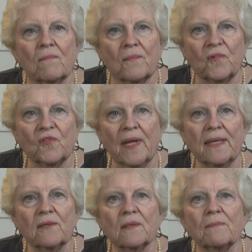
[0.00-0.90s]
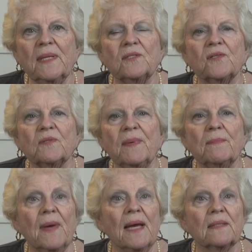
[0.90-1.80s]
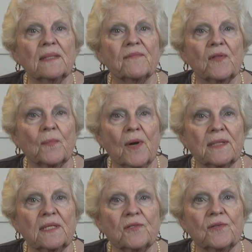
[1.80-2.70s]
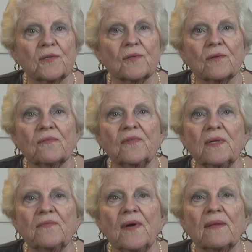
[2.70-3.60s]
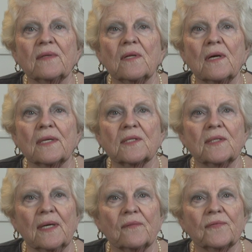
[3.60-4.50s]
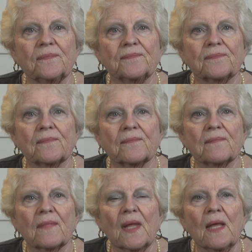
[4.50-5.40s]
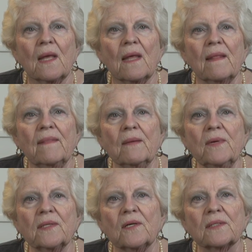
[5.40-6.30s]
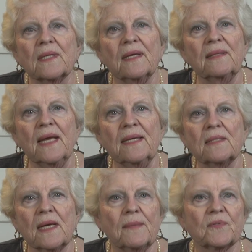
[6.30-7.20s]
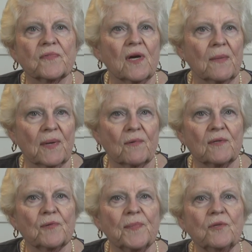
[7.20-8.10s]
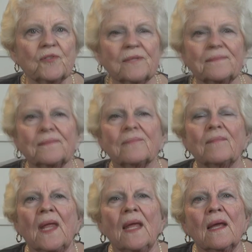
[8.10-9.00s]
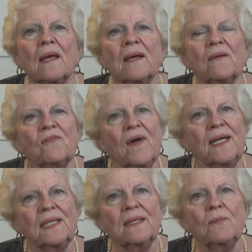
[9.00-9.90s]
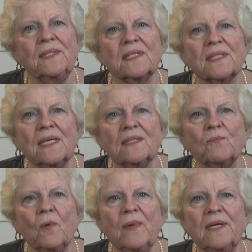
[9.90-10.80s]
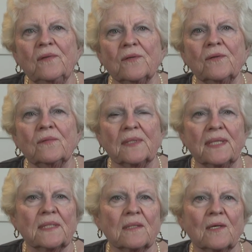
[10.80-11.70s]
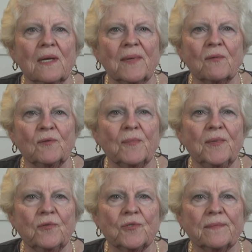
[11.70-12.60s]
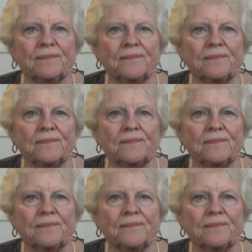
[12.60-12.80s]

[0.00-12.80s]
Slander means to speak badly of other practitioners or to vilify the law itself. Then we looked at the 8 types of karmic retribution. Finally, we discussed what we can do to lessen karmic retribution.